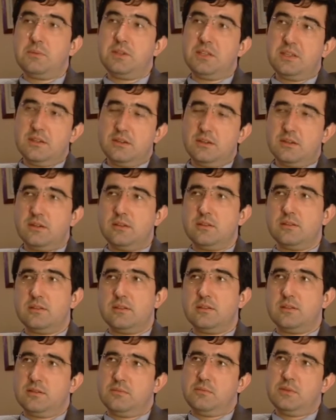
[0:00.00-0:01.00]
Here
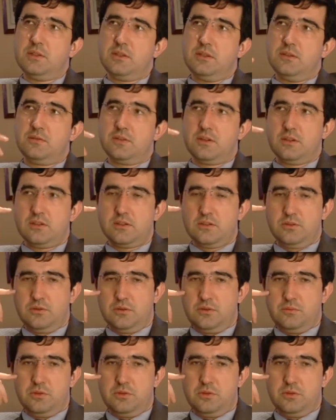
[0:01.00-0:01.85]
it's a bit different story,